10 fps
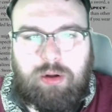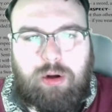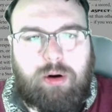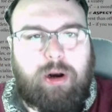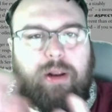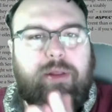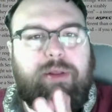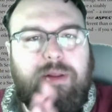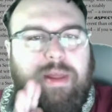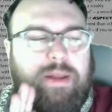Alright, I
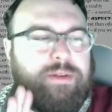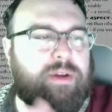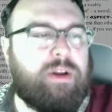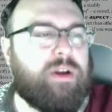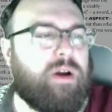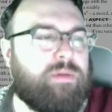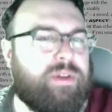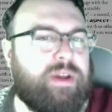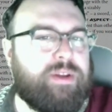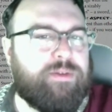think that's going to cover
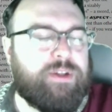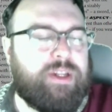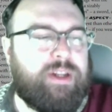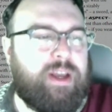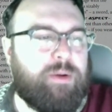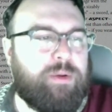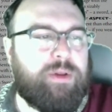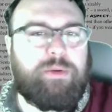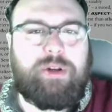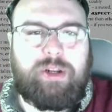things for today. I
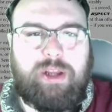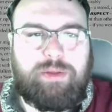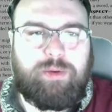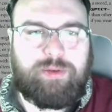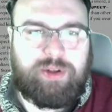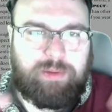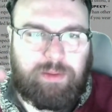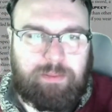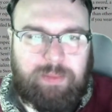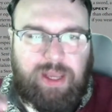really wanted to get through some of
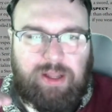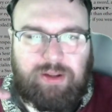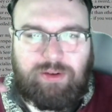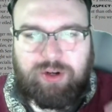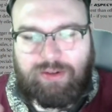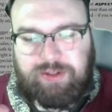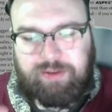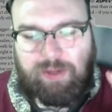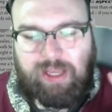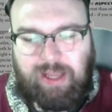the main chunks
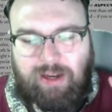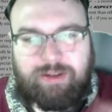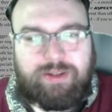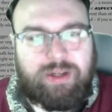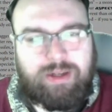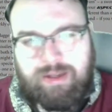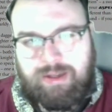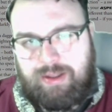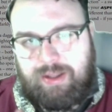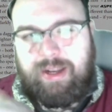of mechanics.
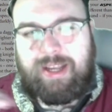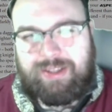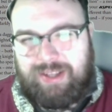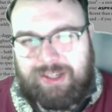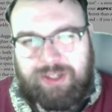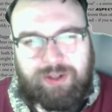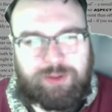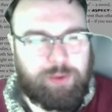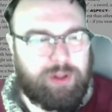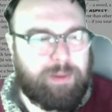The next section
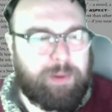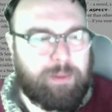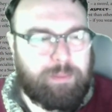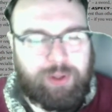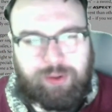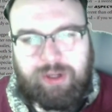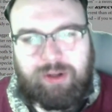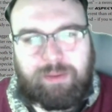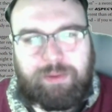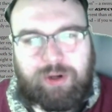is really about
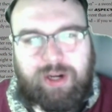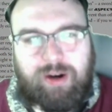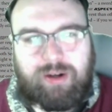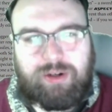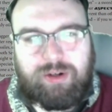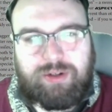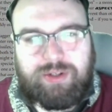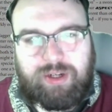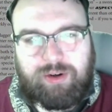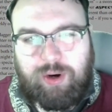building up your
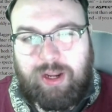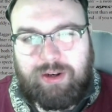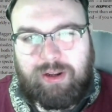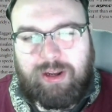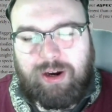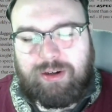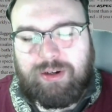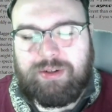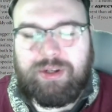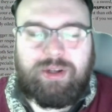characters and creating
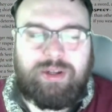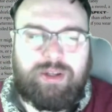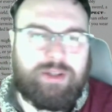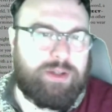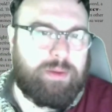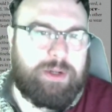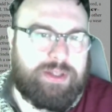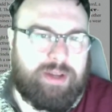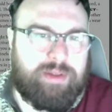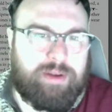characters, so I'm going to
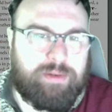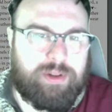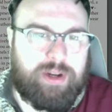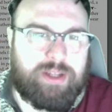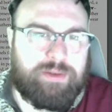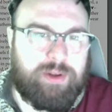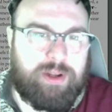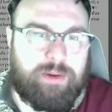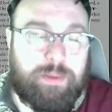save that for the next video.